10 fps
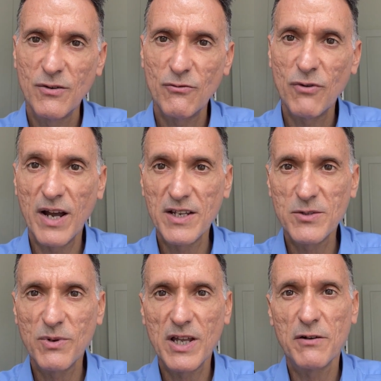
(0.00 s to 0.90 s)
Right,
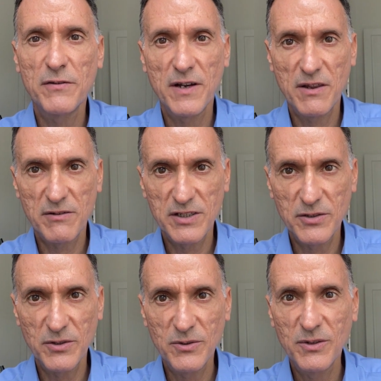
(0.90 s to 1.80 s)
without further
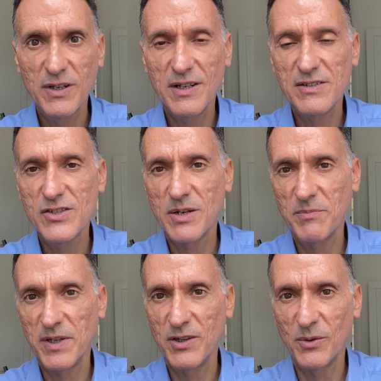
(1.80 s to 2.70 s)
ado, let's
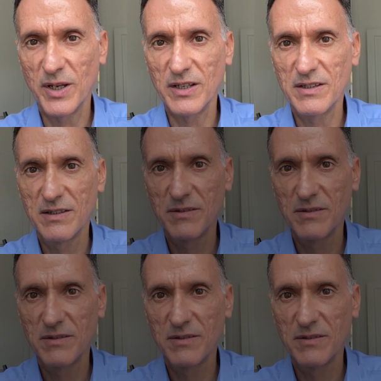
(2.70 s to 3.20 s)
jump into it.